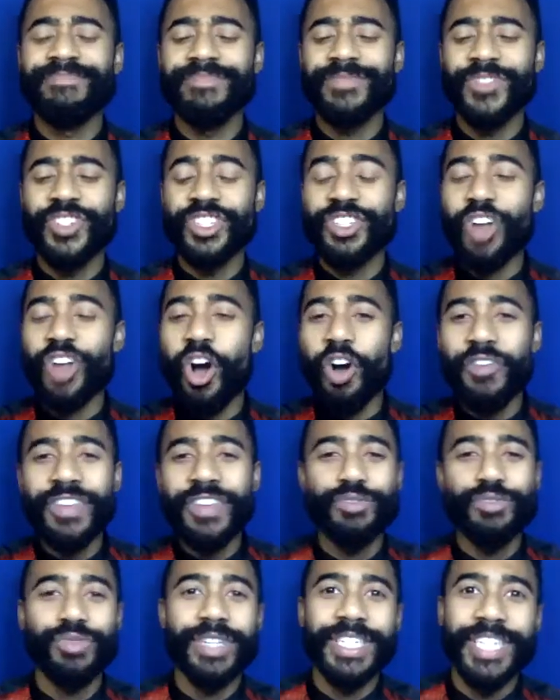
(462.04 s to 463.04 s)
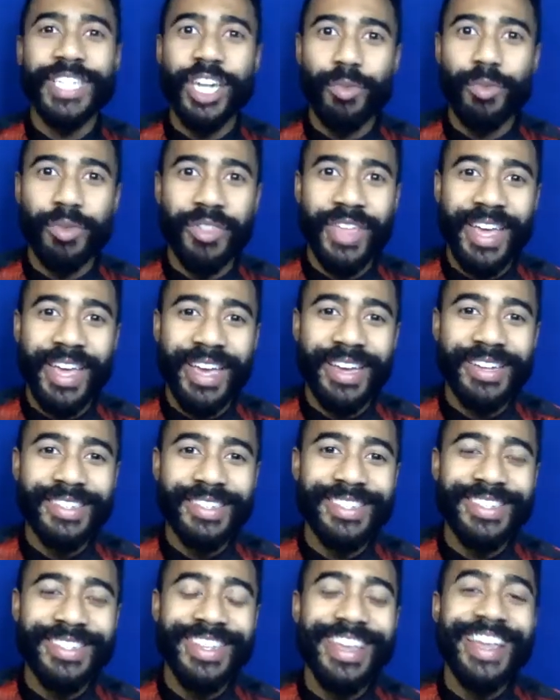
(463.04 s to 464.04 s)
just all these really terrible
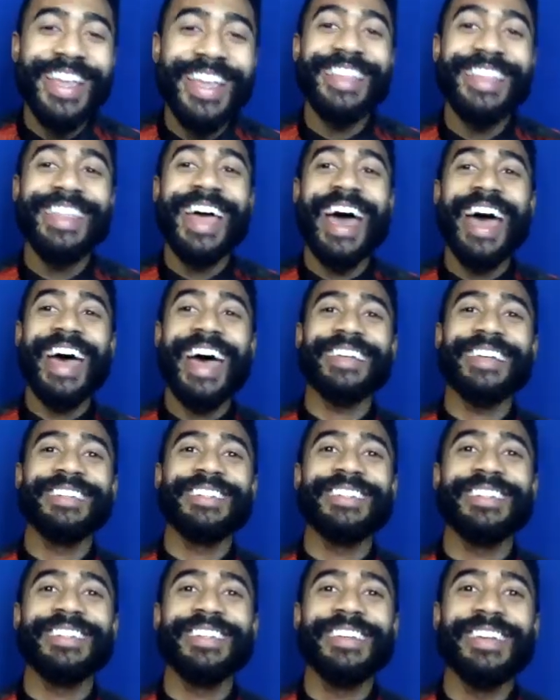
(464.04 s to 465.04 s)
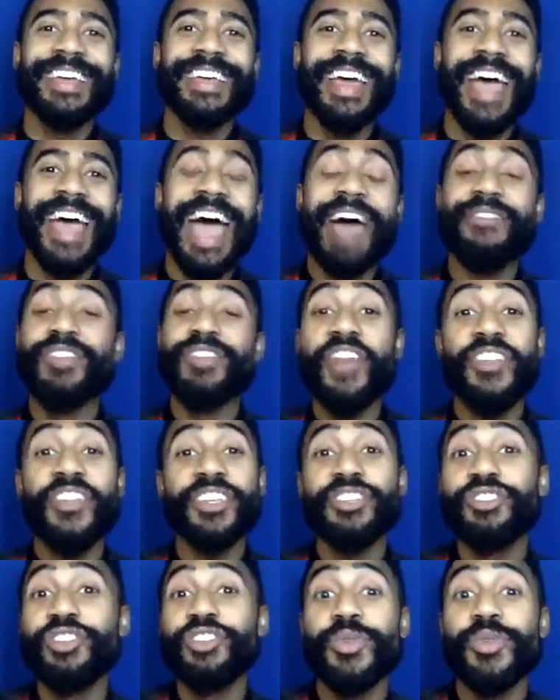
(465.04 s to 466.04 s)
things that have nothing
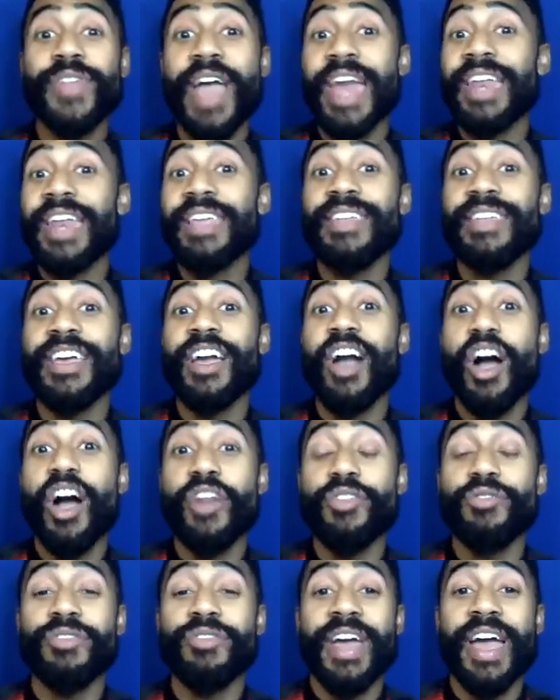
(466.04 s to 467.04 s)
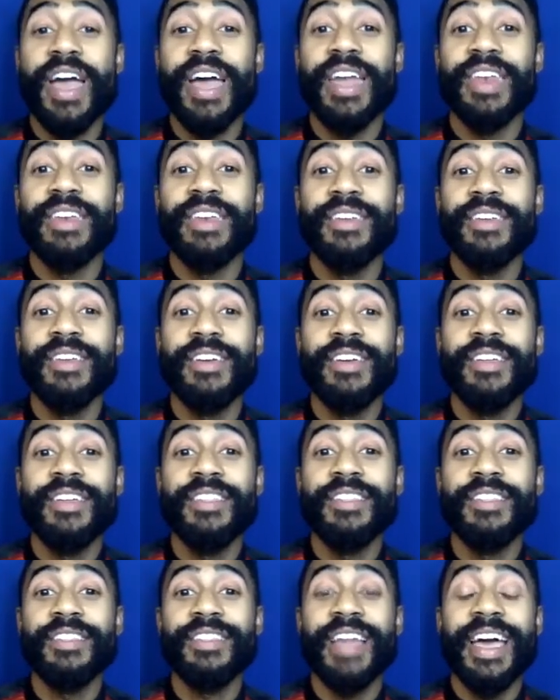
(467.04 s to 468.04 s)
to do with anything other than
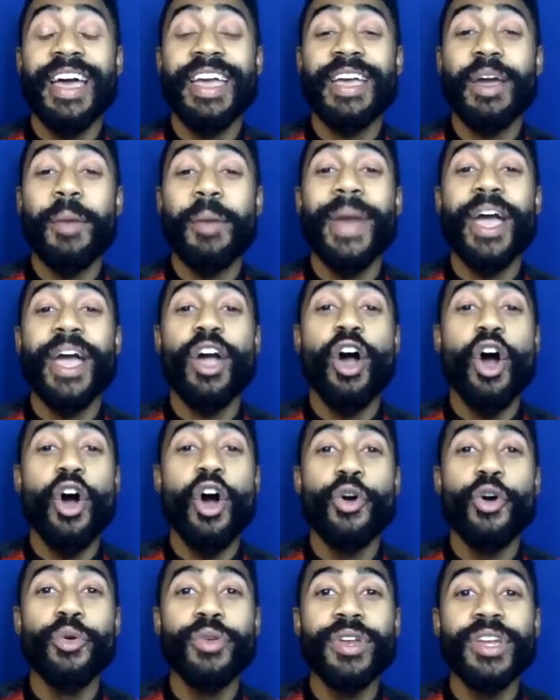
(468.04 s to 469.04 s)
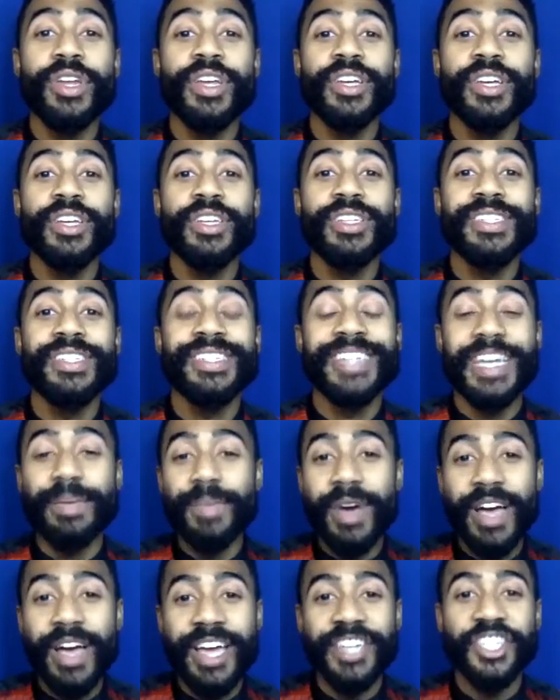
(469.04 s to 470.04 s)
like my own
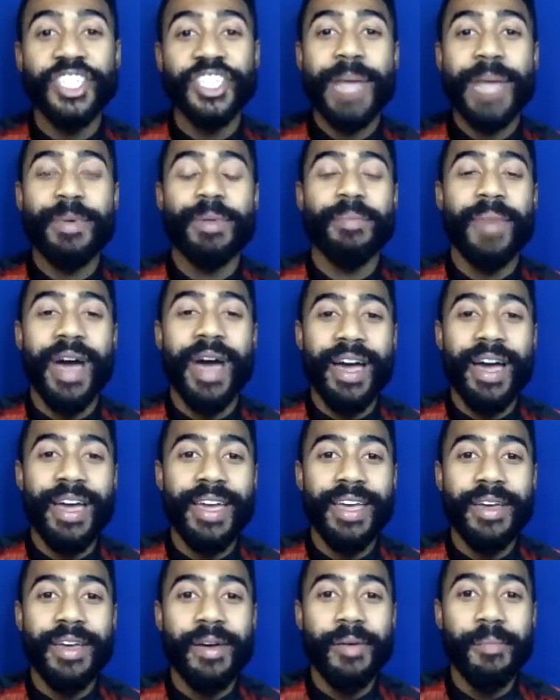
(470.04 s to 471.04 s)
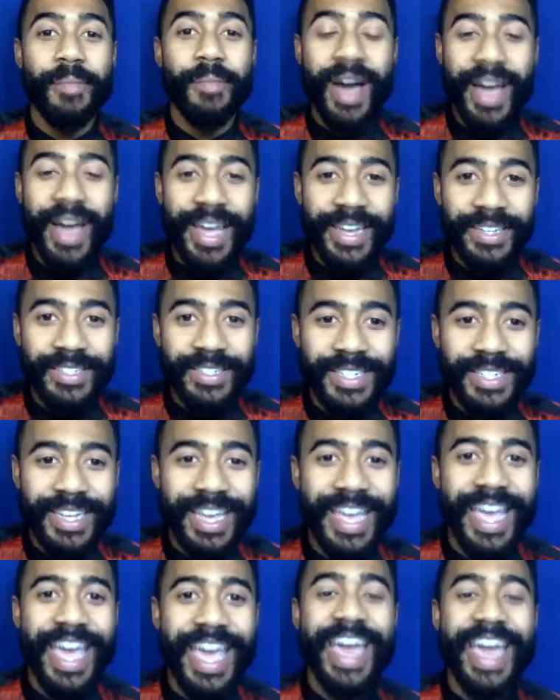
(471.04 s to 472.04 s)
stigma and shame in my mind.
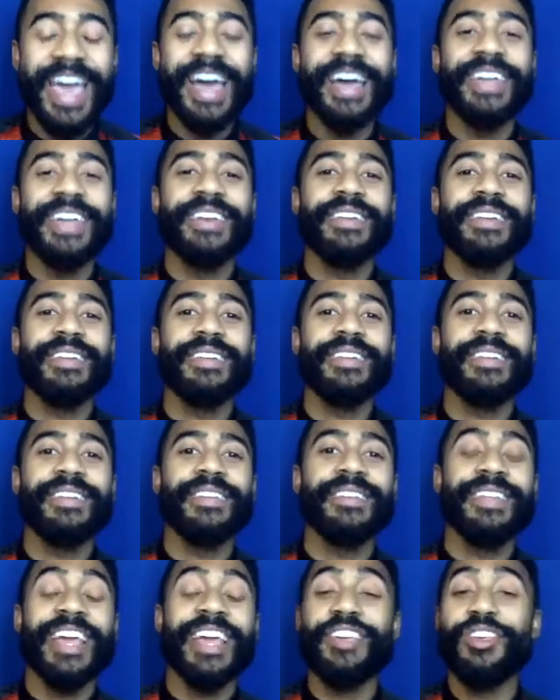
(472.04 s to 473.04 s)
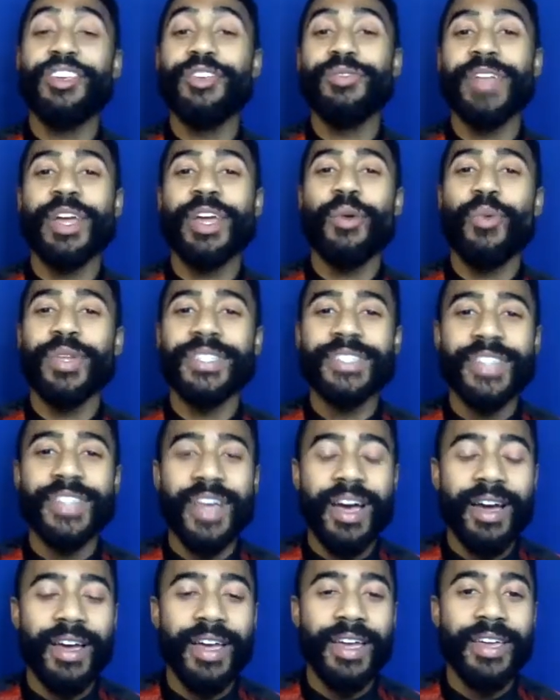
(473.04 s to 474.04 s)
And like you, like once
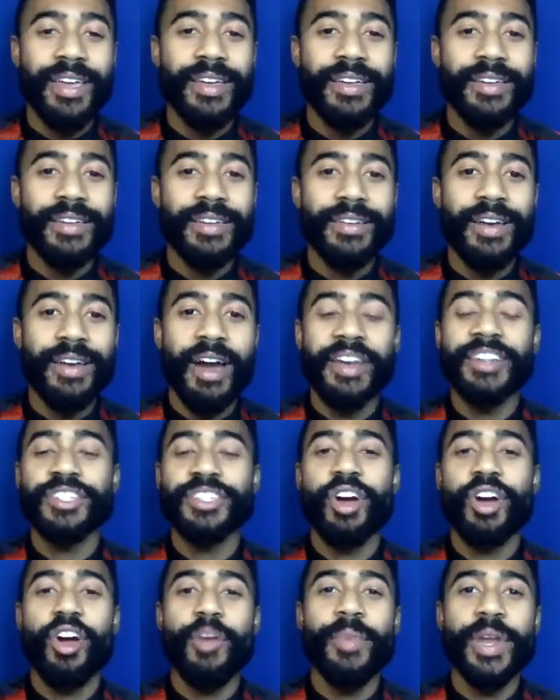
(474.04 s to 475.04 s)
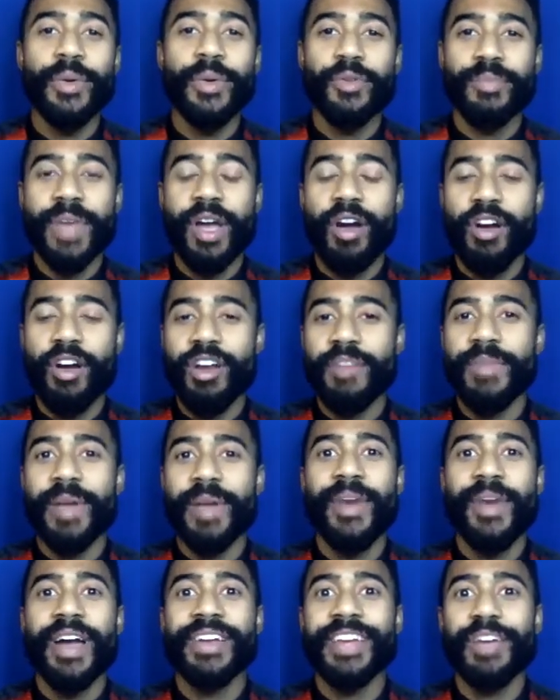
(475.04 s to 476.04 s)
I got into harmony with my heart and my
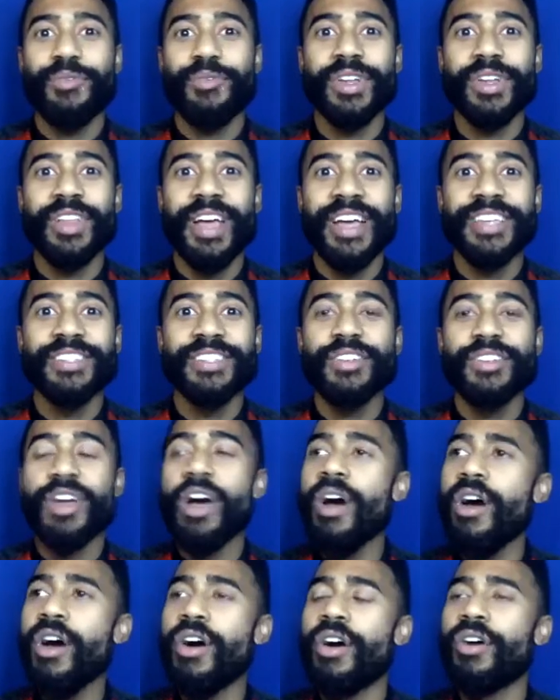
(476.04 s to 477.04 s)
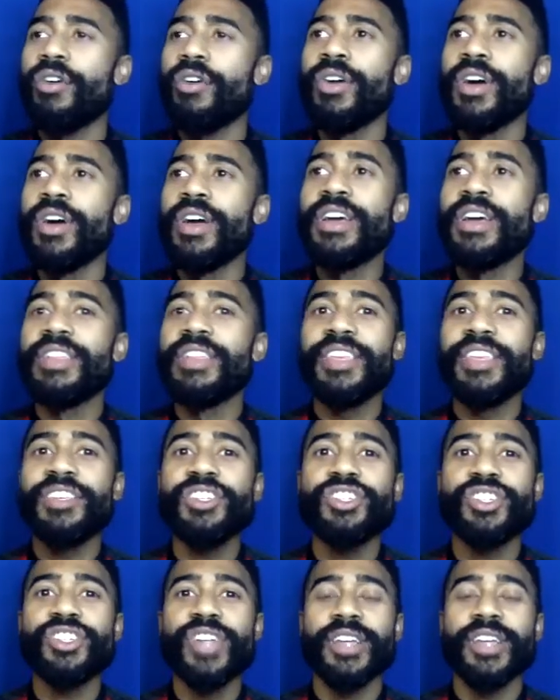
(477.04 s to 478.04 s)
mind, I realized, oh, this
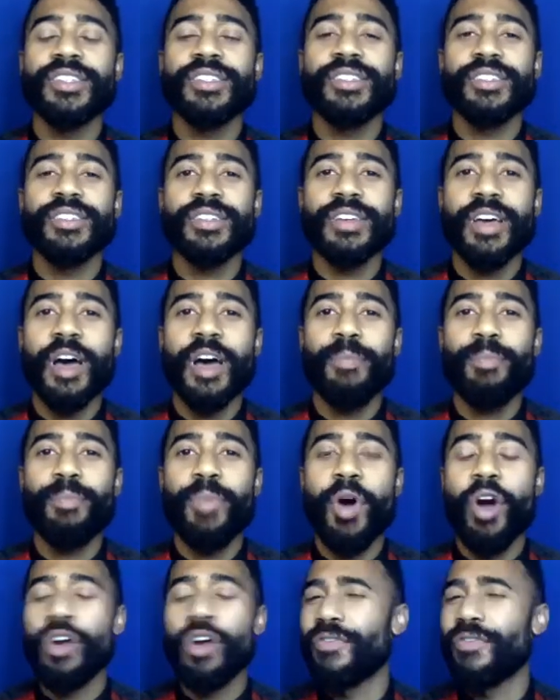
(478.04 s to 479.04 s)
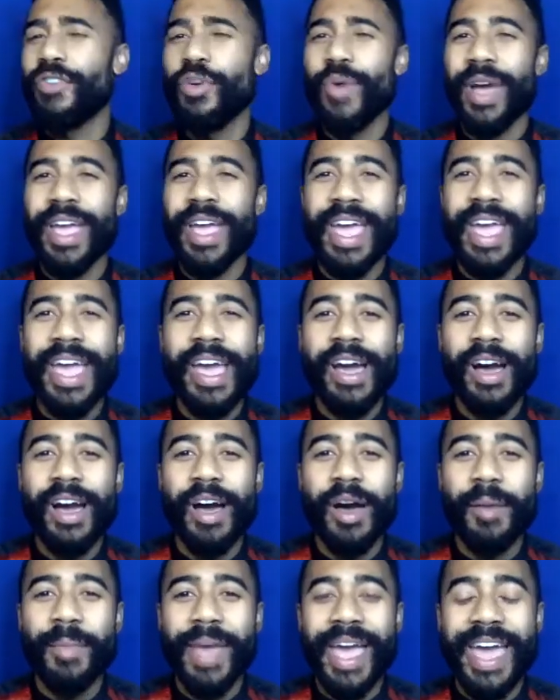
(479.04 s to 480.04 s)
is just a part of who I
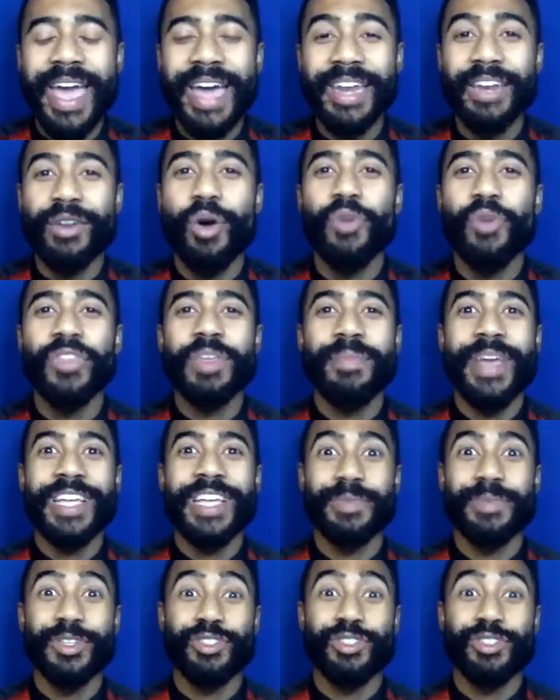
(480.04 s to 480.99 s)
am, and it only makes me